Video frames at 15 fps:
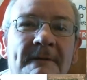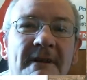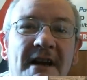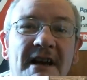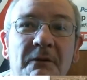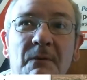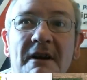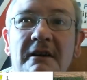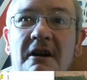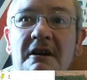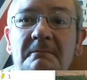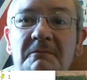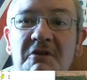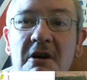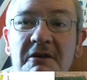Anyway,
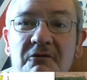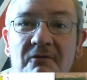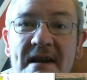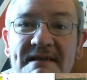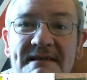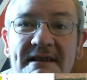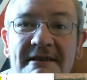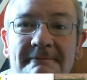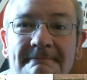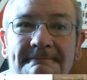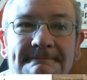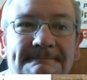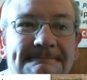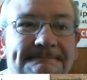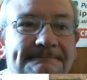I'm digressing.
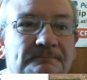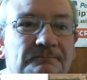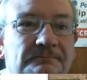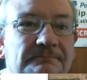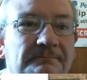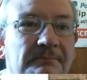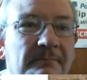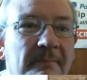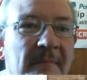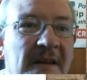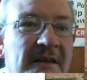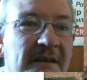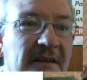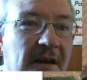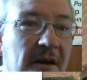
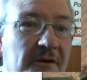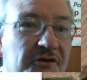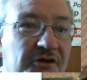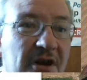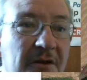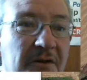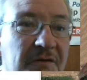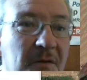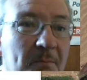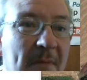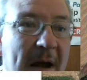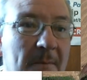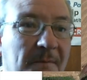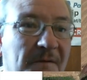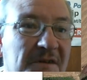Yeah, I'll show you the
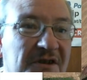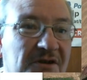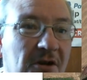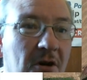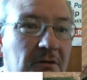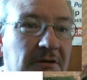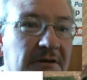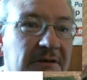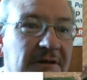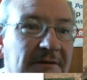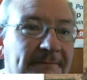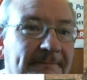map for Scotland.